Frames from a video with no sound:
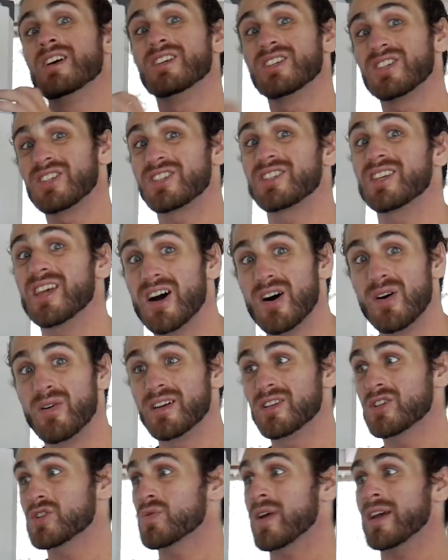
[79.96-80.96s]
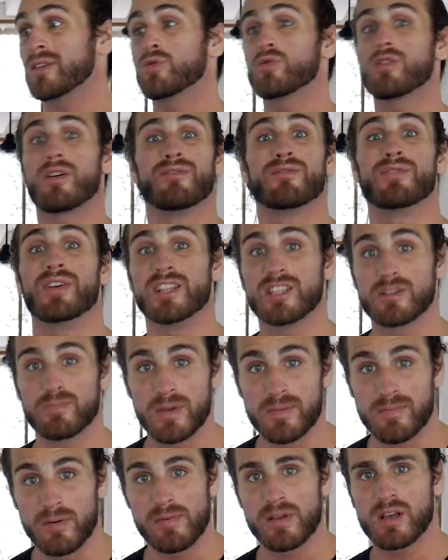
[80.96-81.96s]
sell and try to convince
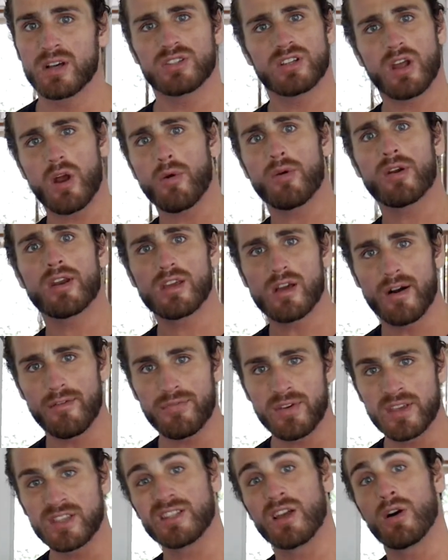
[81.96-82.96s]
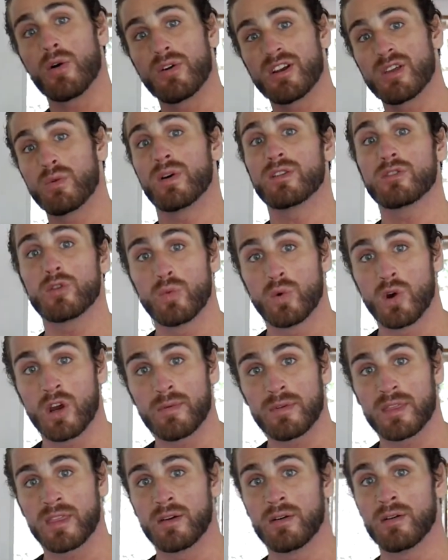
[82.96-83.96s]
people because they're already convinced. They already want to work
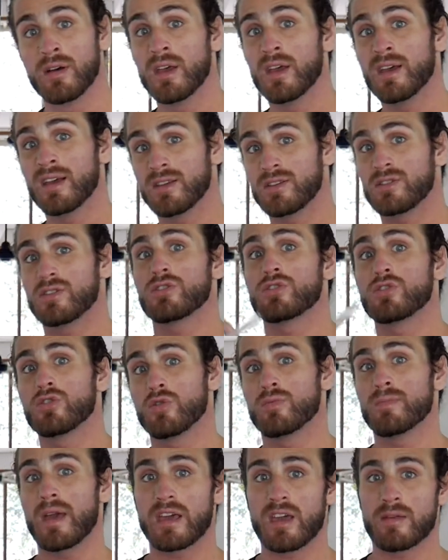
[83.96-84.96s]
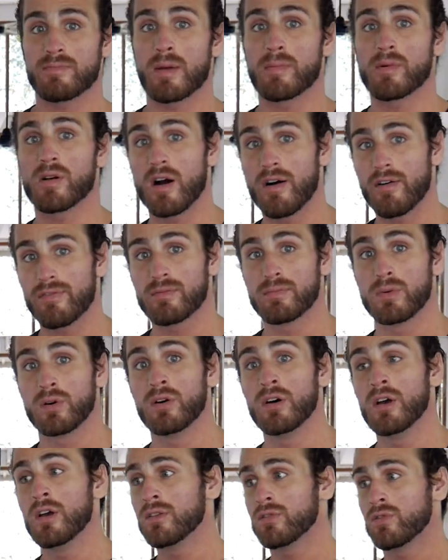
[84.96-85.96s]
with you. It's just you making them
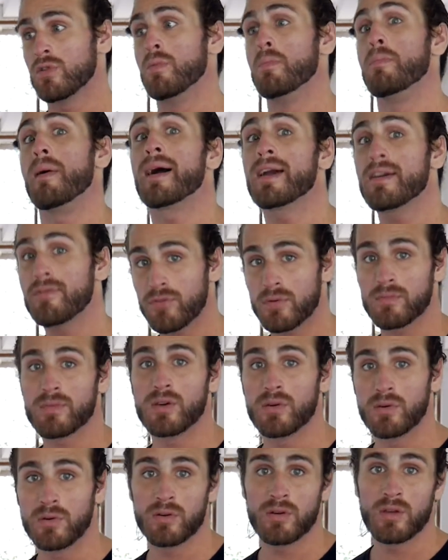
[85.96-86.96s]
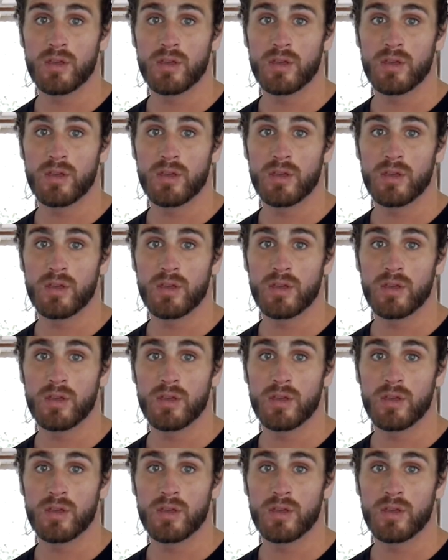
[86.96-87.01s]
comfortable to buy from you